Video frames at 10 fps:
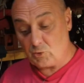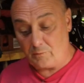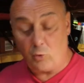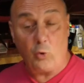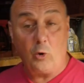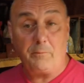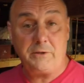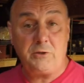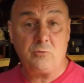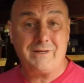I'm hoping
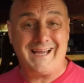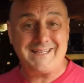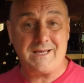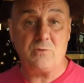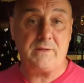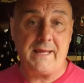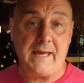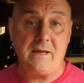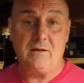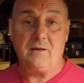you guys out
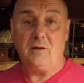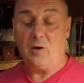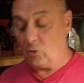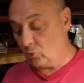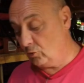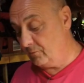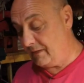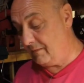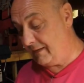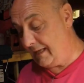there are going to be
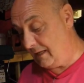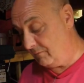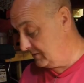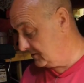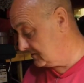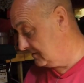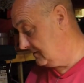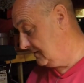able to help us